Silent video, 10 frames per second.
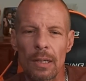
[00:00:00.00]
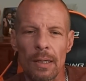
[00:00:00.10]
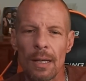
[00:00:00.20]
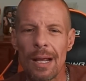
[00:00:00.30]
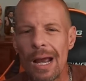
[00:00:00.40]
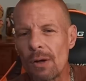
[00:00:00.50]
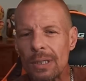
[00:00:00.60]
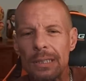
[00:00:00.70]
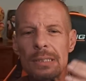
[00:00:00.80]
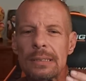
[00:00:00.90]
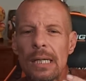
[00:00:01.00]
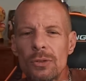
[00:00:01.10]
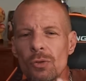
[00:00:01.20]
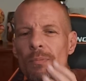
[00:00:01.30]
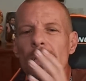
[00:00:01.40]
Like, how can this
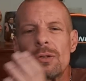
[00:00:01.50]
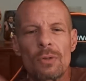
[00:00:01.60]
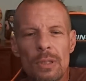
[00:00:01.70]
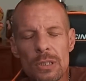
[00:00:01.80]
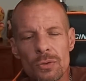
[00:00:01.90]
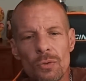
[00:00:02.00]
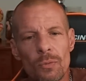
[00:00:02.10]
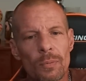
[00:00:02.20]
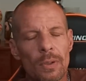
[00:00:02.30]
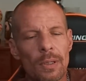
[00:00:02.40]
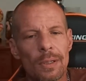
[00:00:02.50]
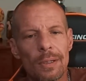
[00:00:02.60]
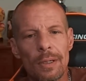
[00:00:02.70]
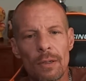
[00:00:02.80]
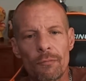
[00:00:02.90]
tattoo mean you're in this group
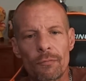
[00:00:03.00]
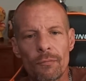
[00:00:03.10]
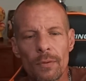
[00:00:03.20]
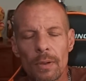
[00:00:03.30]
if,